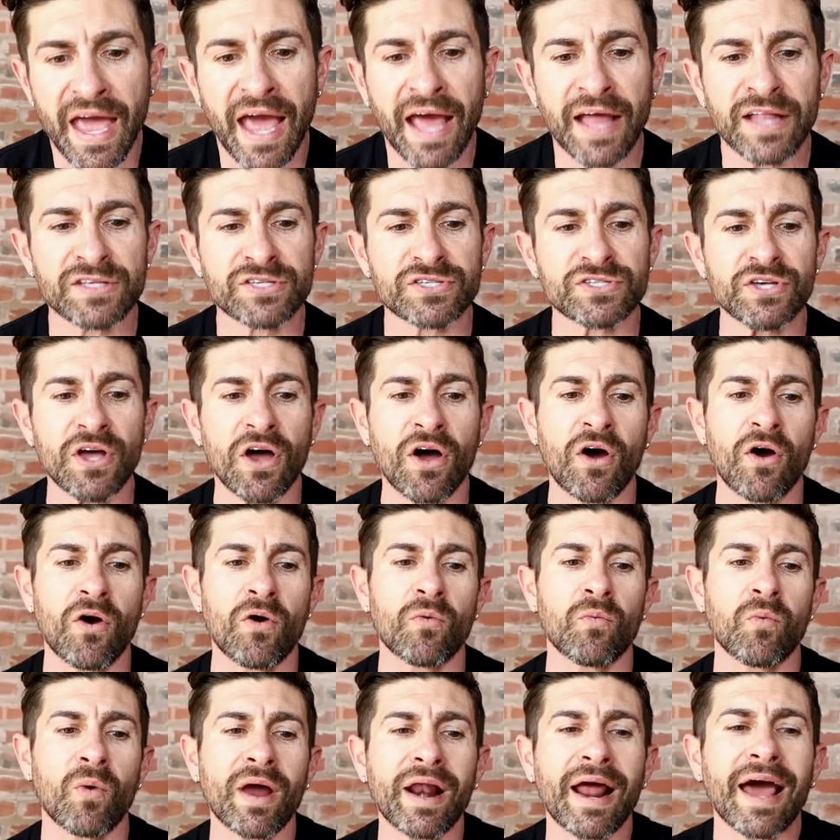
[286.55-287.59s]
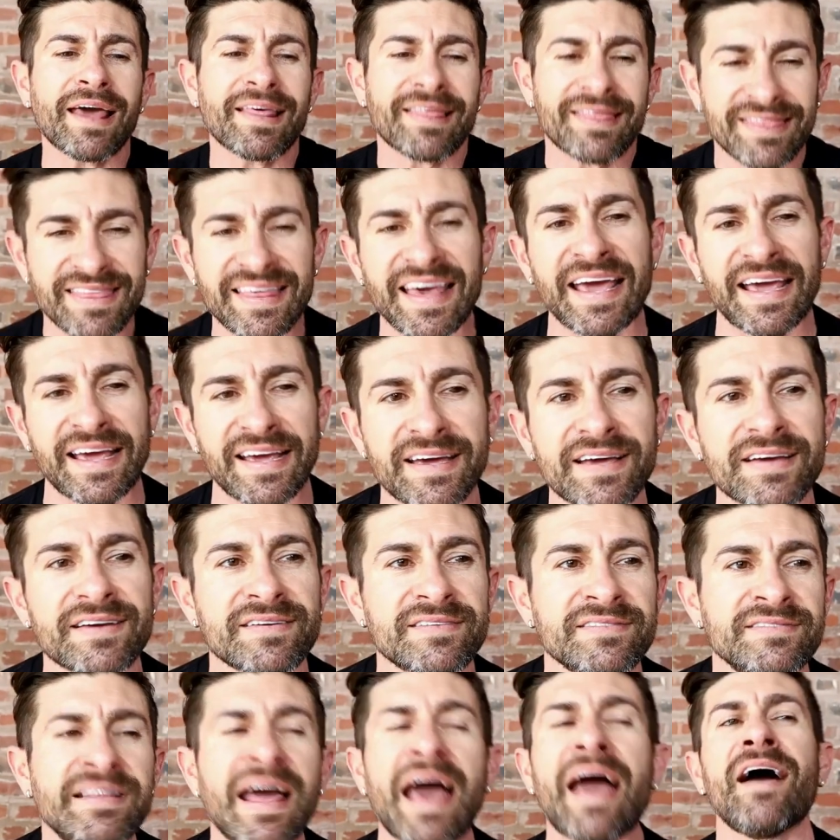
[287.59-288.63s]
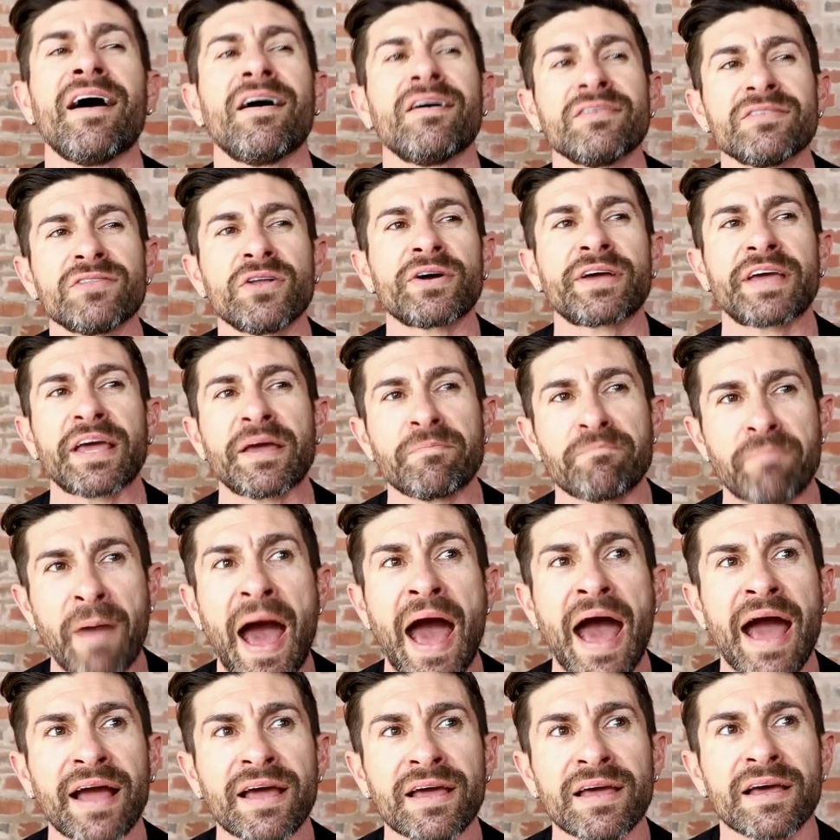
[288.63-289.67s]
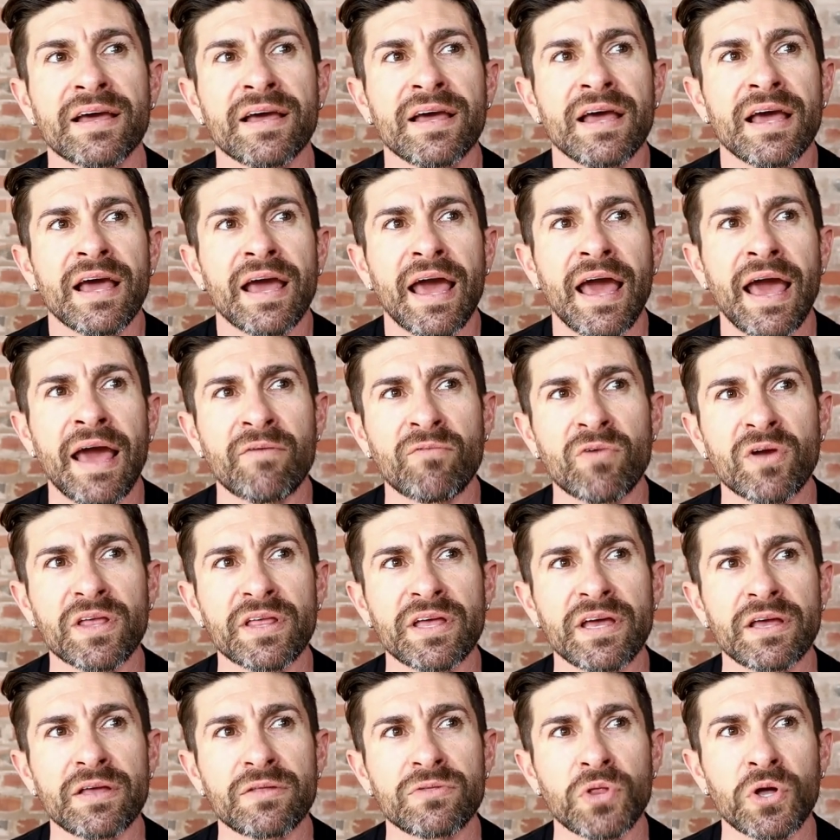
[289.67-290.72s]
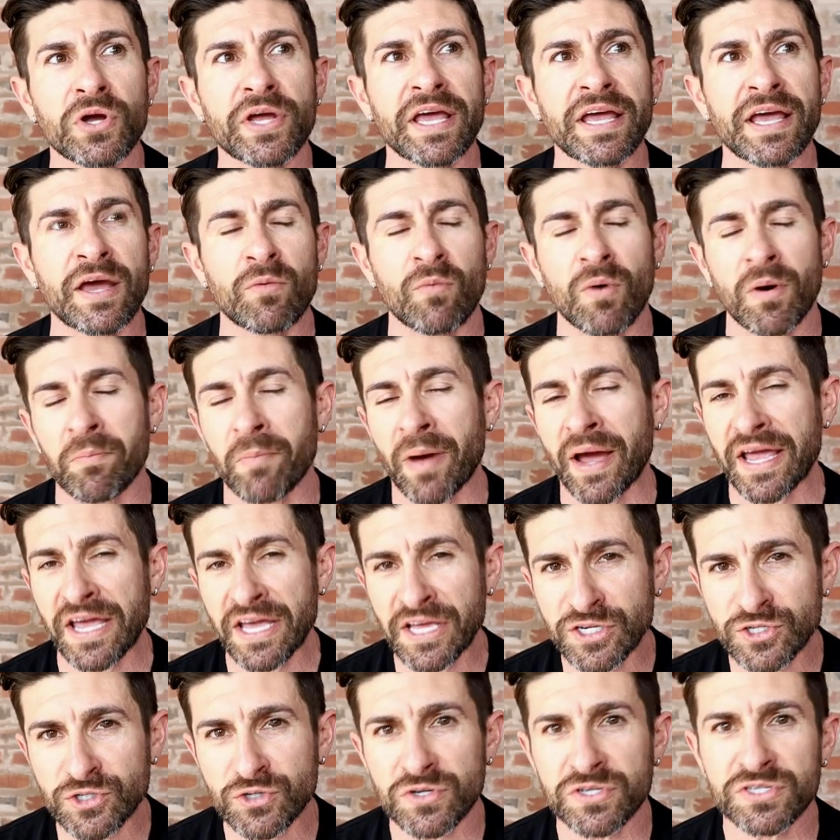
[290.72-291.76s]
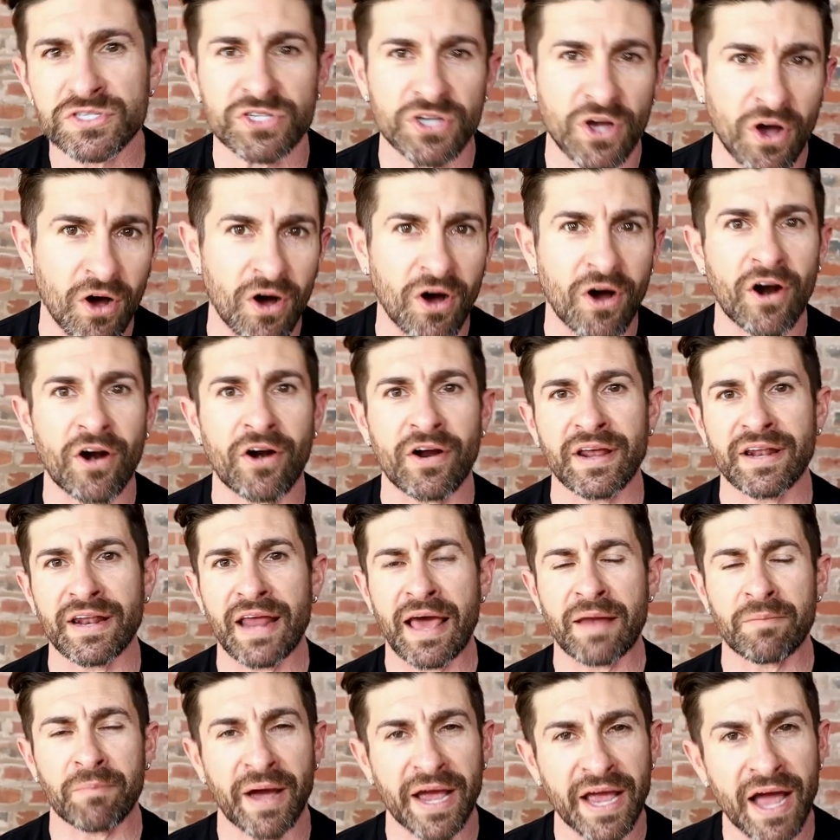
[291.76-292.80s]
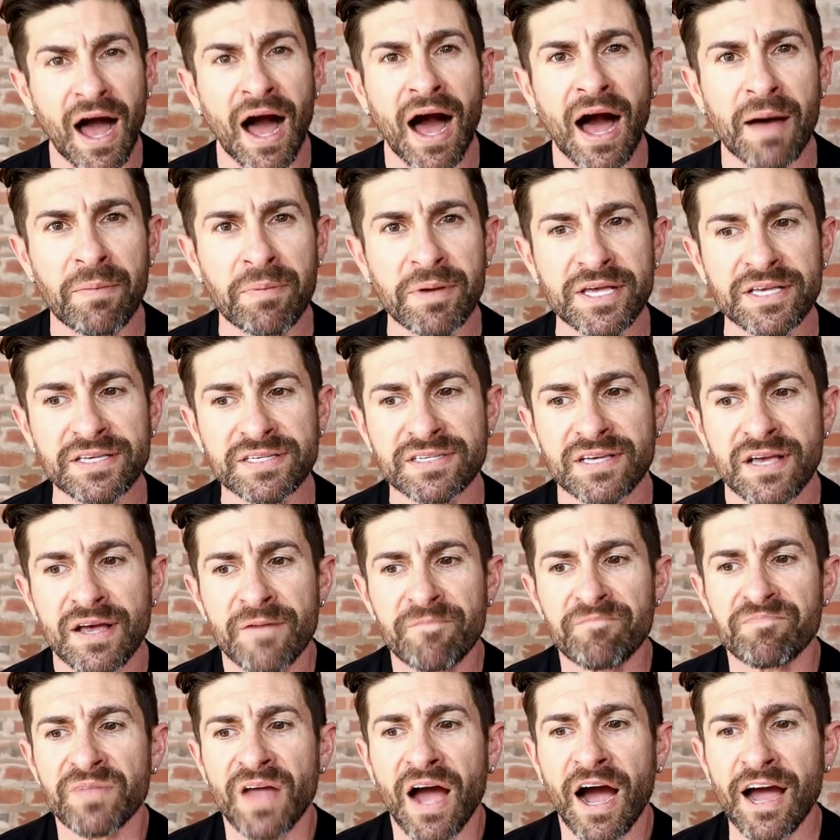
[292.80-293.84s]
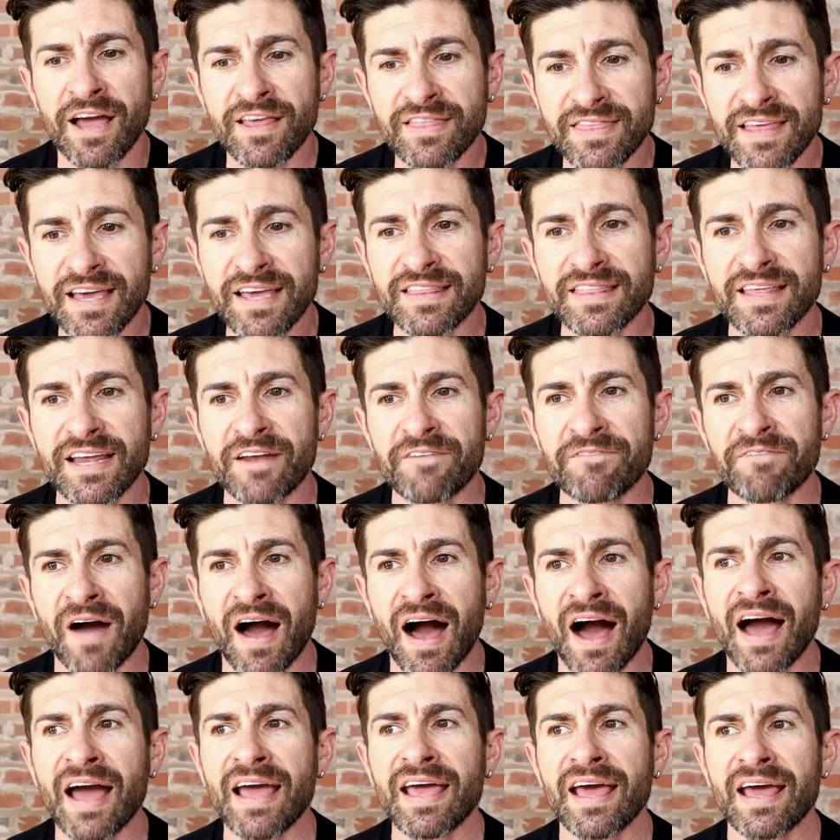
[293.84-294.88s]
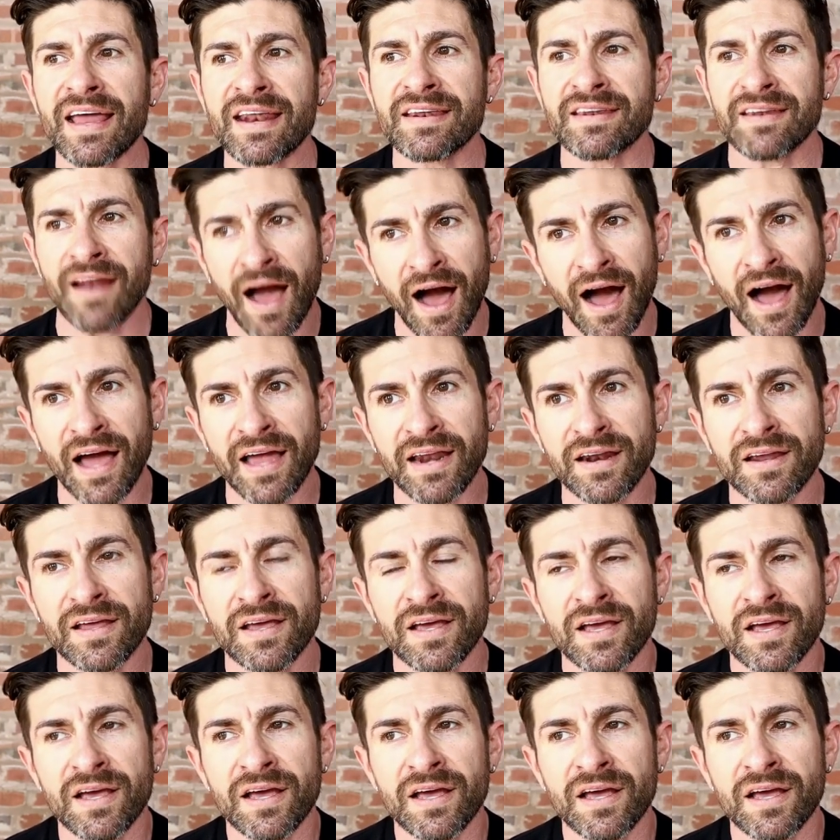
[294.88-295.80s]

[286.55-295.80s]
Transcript: And so what I think now, looking back and really looking at what my interests are and my hobbies, I think that if I had not